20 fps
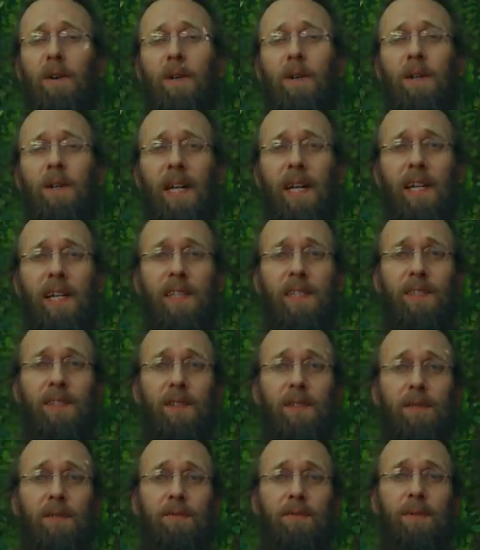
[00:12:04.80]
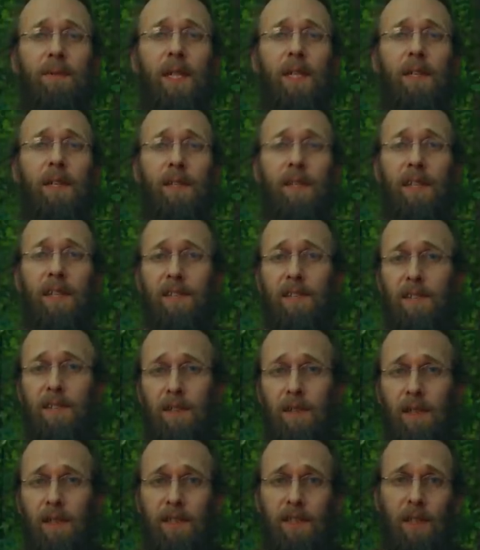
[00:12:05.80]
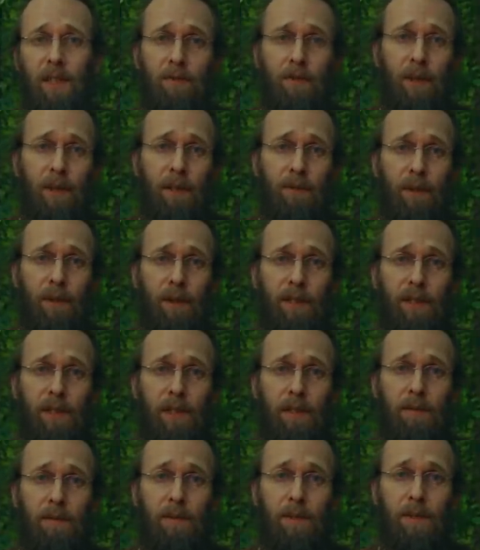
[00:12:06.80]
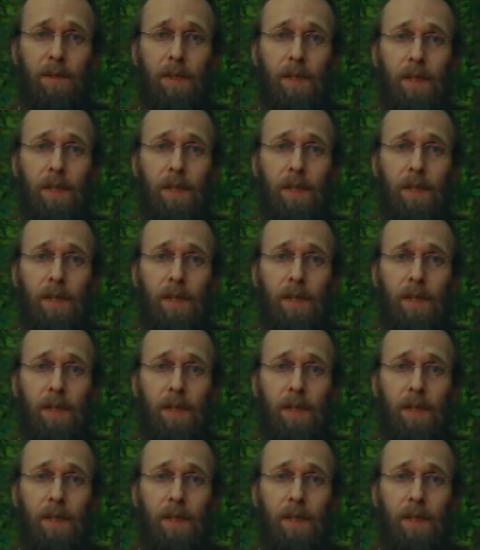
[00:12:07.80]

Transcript: all kinds of unnecessary suffering for ourselves.